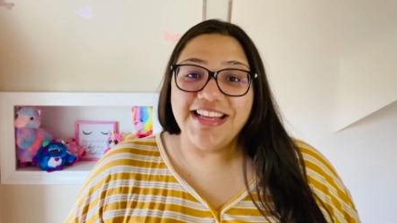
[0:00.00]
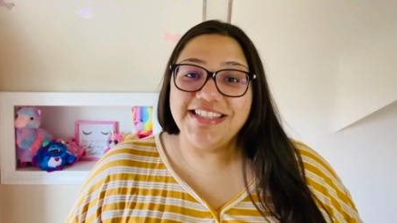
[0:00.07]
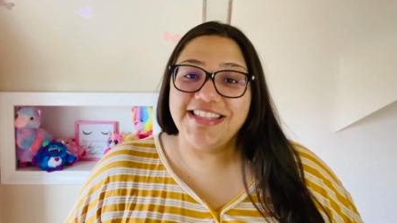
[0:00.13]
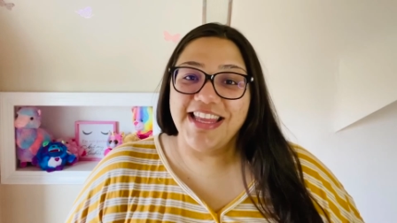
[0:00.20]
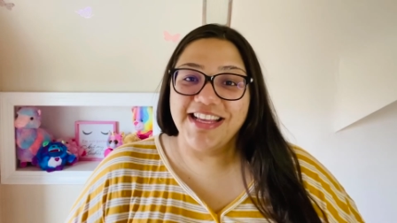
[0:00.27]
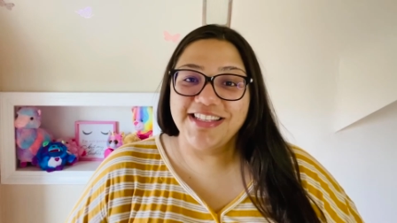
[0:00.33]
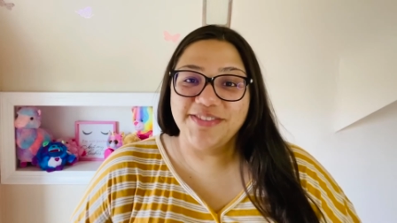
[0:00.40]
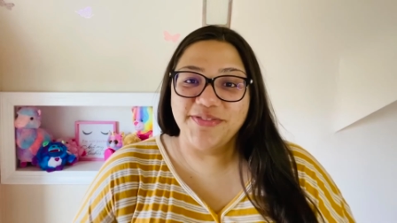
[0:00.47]

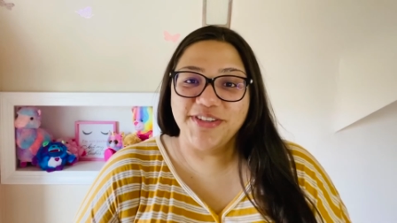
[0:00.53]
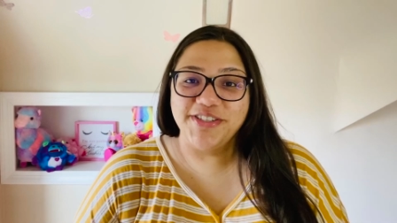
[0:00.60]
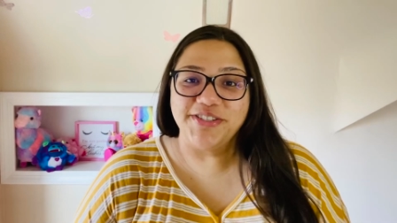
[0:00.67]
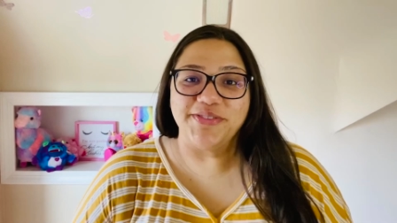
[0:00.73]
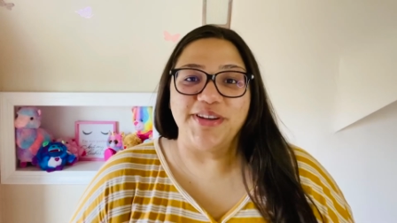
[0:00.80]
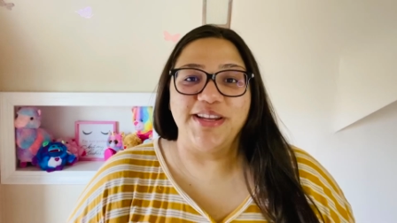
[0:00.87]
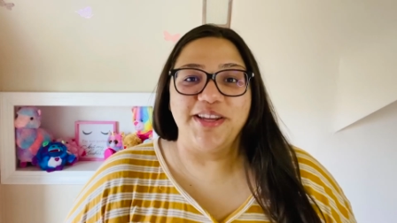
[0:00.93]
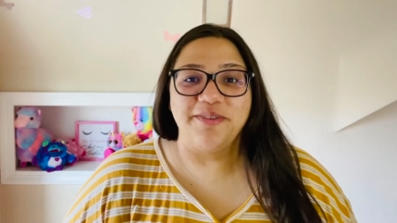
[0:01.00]
thanks for
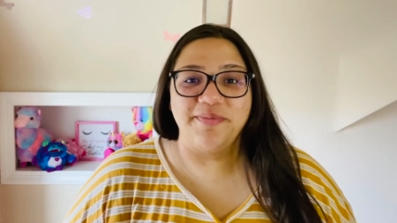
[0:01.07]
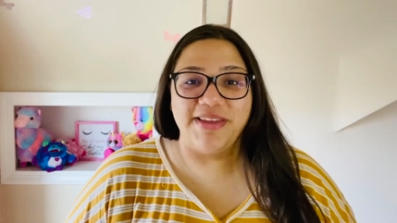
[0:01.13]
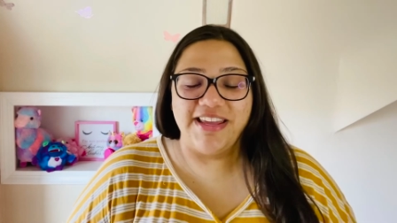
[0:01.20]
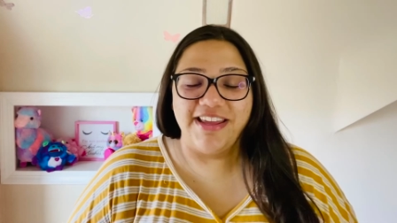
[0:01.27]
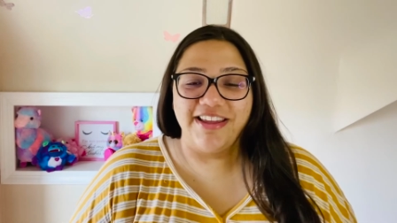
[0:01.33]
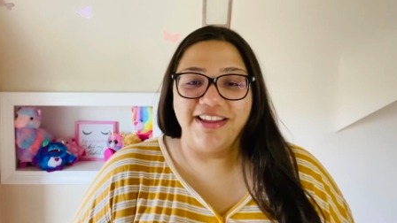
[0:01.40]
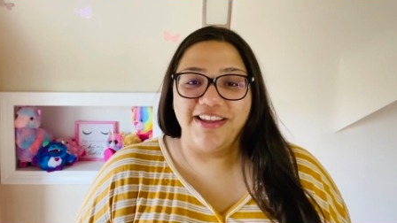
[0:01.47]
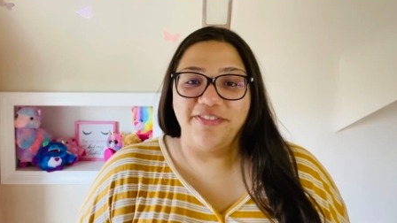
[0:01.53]
joining
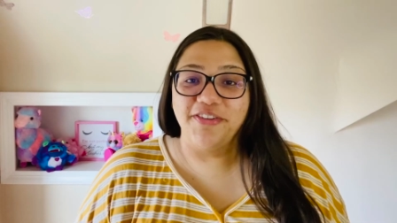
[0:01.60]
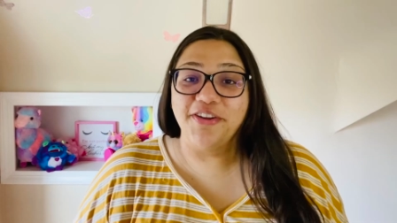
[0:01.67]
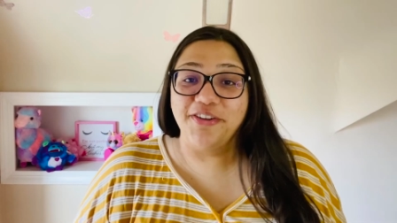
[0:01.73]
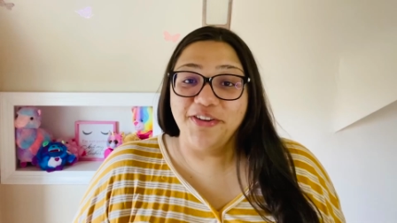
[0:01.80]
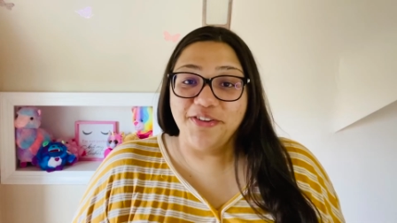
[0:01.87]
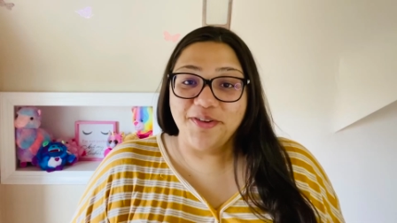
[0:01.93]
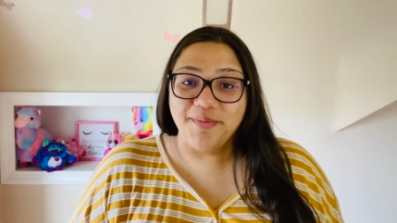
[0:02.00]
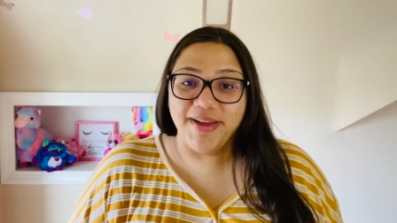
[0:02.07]
me. If you're
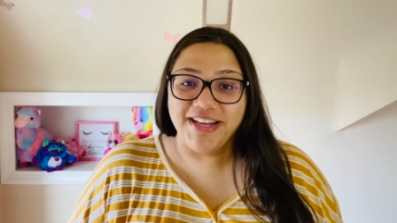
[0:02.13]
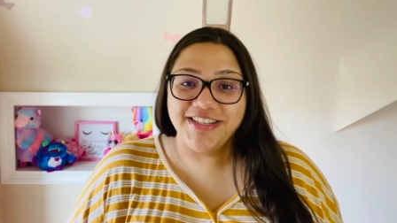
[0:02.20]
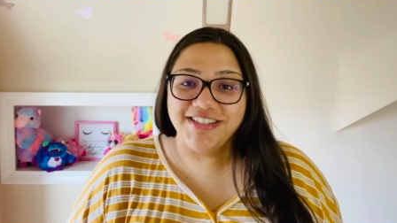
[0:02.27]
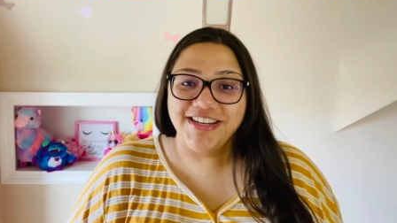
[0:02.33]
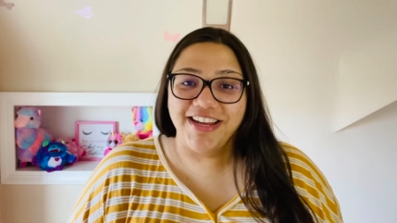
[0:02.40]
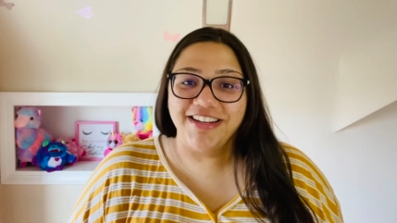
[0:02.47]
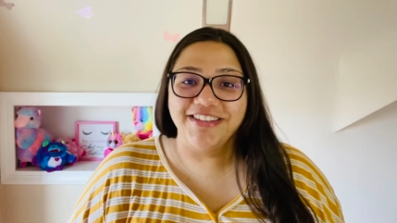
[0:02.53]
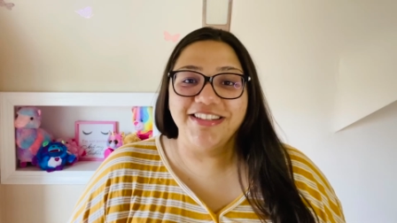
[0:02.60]
new to my
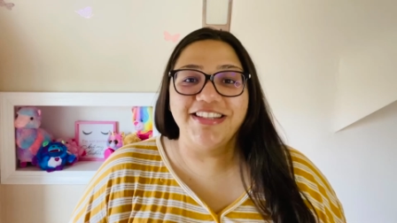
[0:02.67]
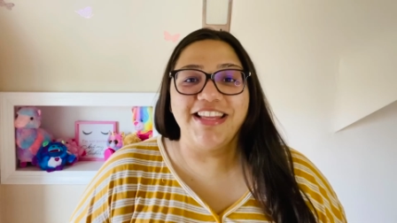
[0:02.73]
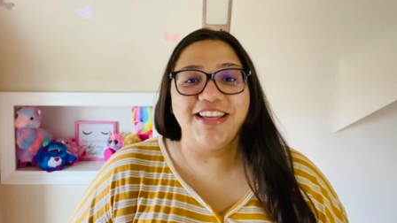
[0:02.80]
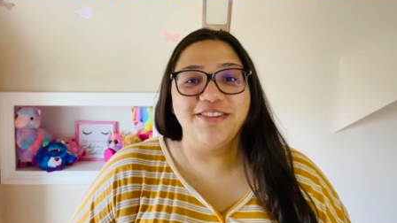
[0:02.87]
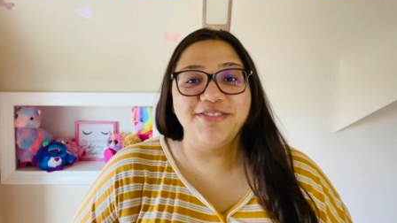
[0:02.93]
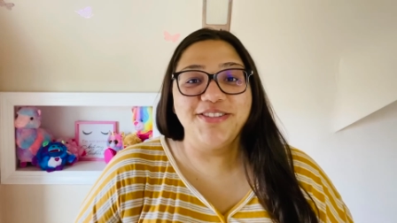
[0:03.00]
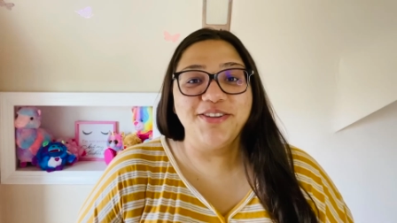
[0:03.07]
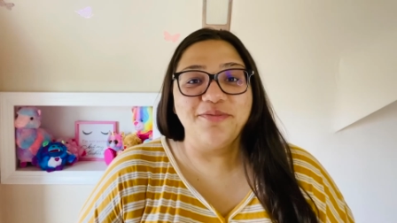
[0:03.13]
channel, thank
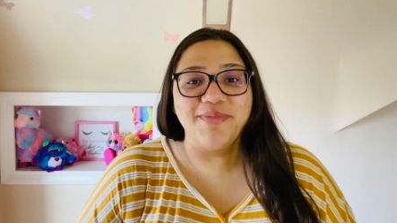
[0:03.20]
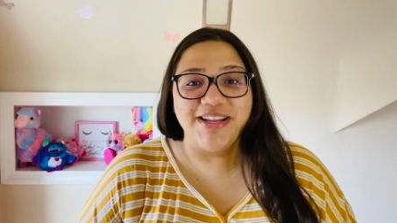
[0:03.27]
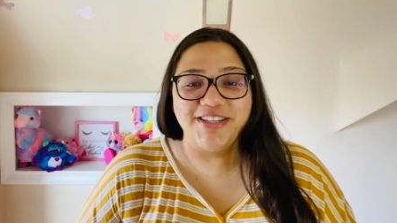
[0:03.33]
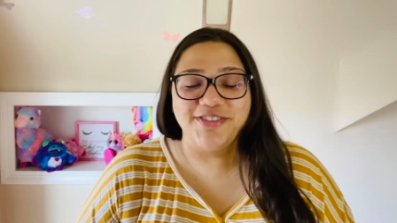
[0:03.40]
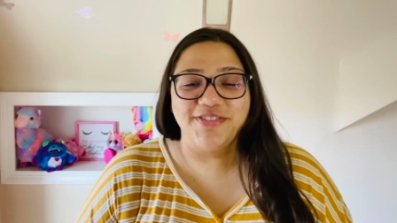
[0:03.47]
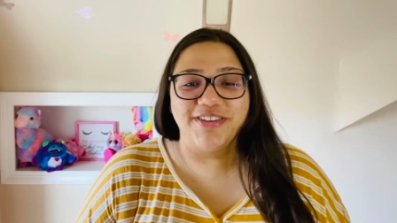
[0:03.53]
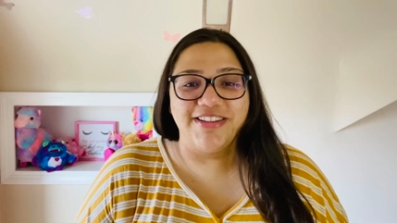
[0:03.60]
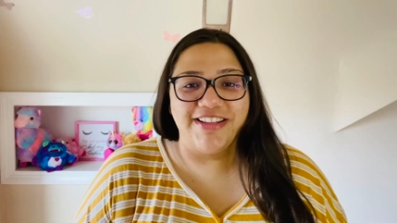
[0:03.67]
you so
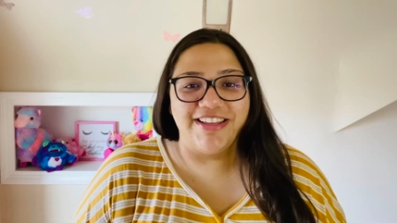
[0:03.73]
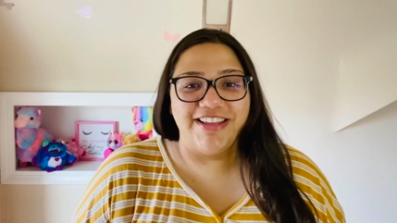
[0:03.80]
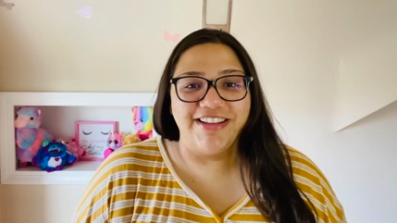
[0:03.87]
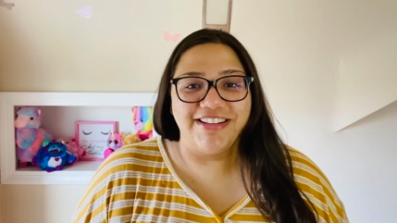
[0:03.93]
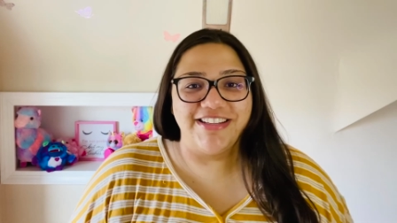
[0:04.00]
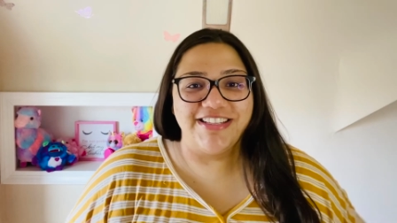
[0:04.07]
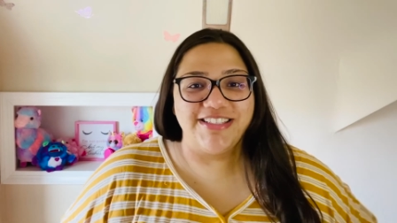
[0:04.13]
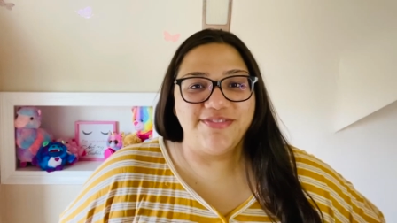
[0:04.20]
much for clicking
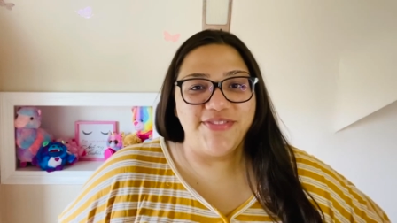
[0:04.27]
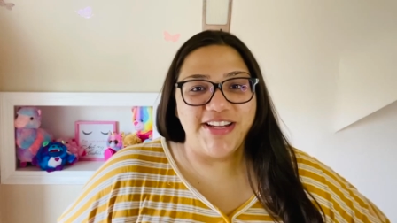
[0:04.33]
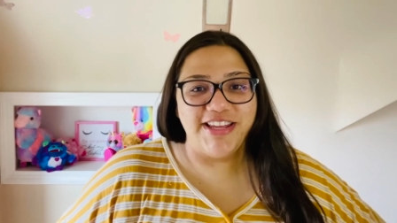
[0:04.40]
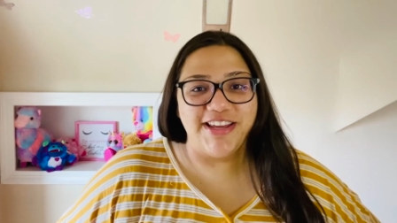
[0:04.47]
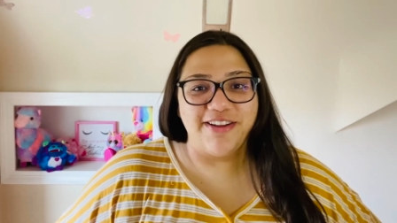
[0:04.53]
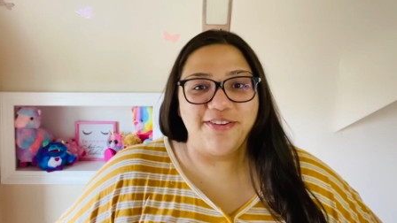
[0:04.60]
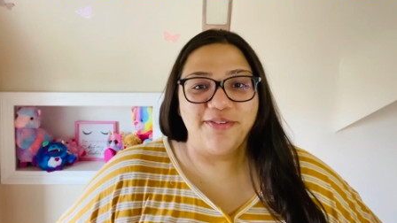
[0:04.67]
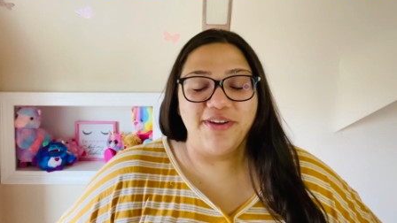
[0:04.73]
on this
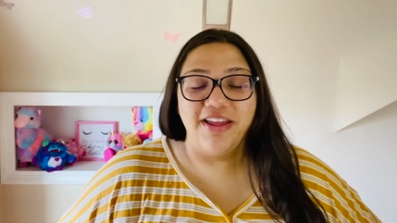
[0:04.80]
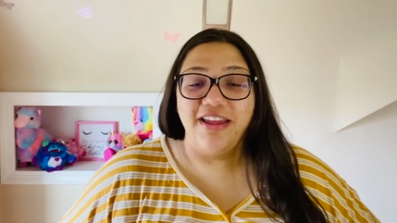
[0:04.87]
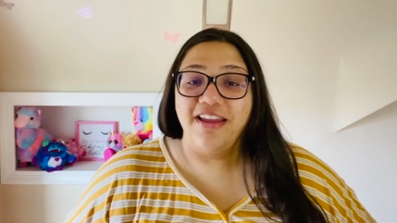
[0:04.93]
video.